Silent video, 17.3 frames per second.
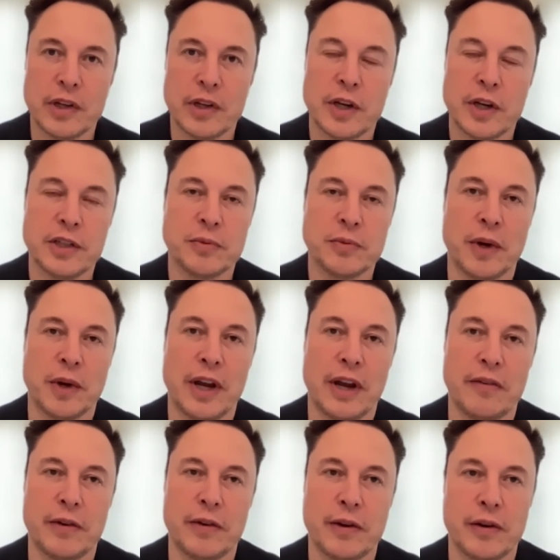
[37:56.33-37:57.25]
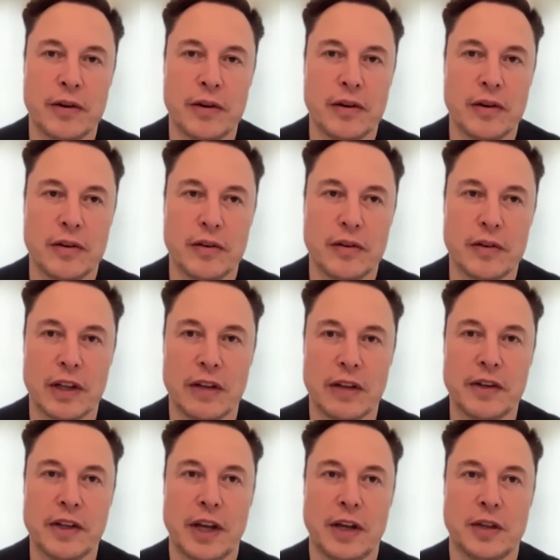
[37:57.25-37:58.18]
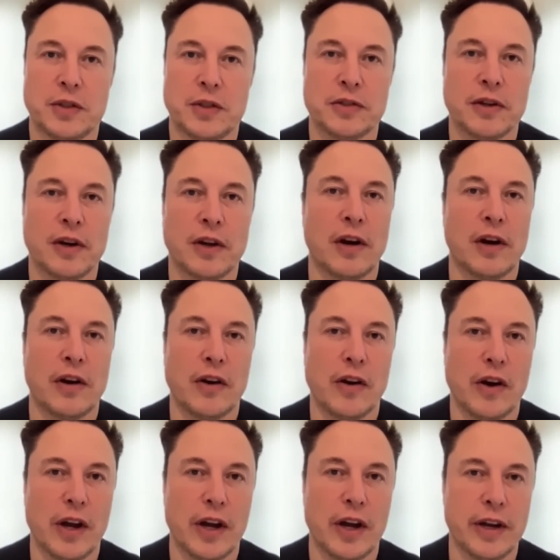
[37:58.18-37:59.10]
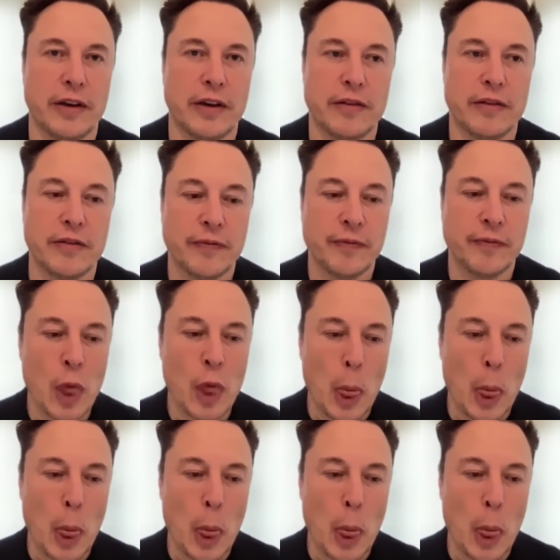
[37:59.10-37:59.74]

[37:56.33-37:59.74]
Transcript: address whatever the limitations are on